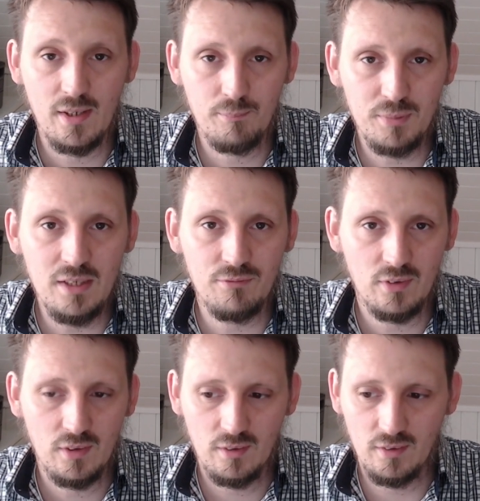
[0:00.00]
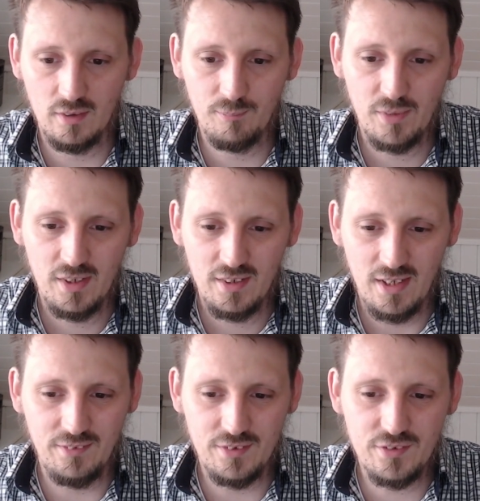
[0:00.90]
beef. And
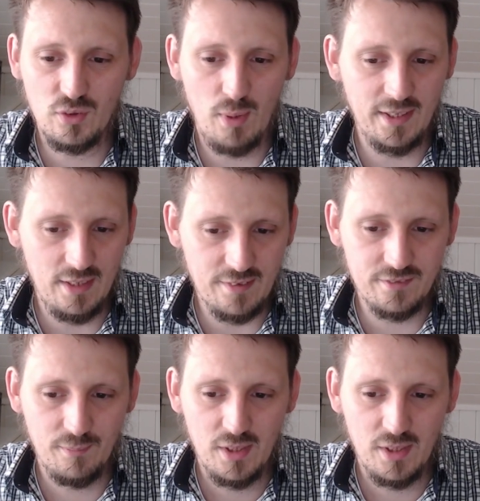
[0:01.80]
this is quite less.